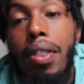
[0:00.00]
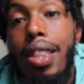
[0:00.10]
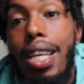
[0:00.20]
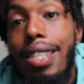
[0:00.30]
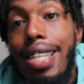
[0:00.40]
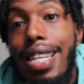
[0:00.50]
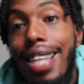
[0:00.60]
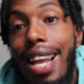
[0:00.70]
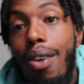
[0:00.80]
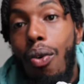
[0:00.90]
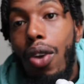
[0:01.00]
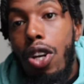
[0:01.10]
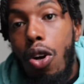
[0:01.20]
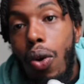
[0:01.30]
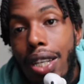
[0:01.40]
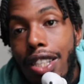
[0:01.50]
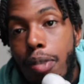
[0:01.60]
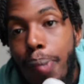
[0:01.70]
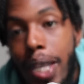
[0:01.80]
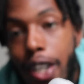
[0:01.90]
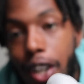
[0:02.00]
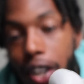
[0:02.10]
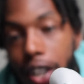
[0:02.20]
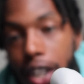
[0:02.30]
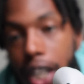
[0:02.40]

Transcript: This is a real speaker.